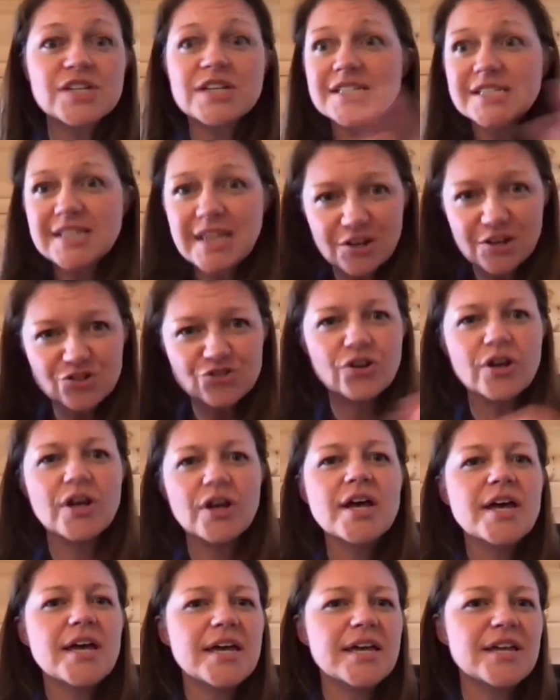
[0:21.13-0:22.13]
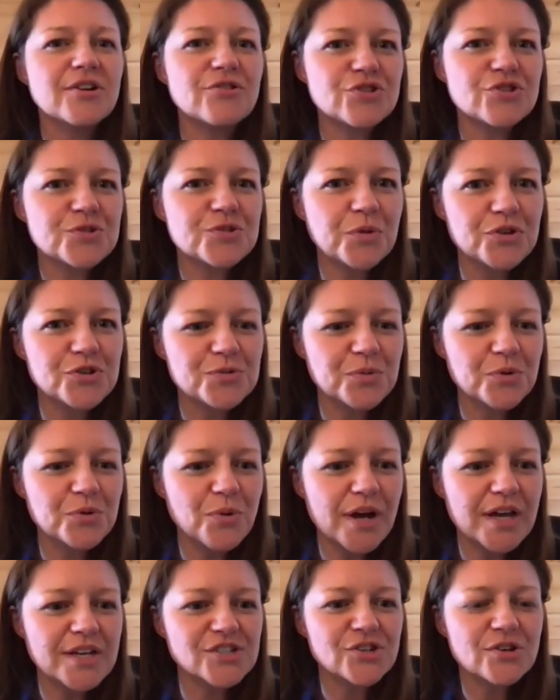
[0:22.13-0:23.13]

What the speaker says: etc., in a responsible way.